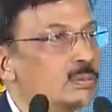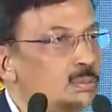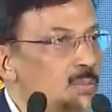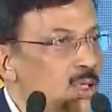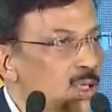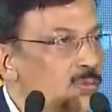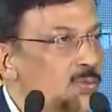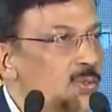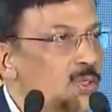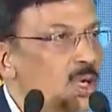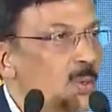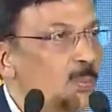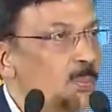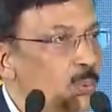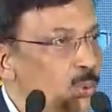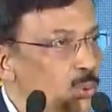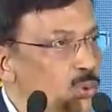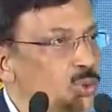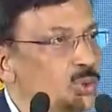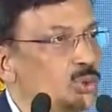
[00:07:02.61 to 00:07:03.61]
giving a
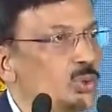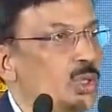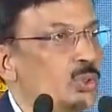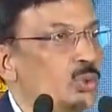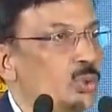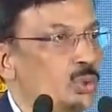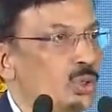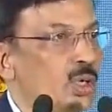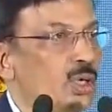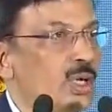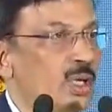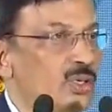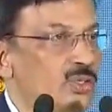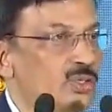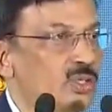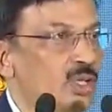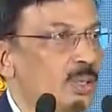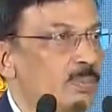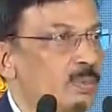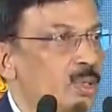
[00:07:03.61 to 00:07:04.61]
boost to the total
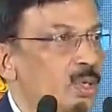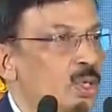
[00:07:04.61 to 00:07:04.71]
concept?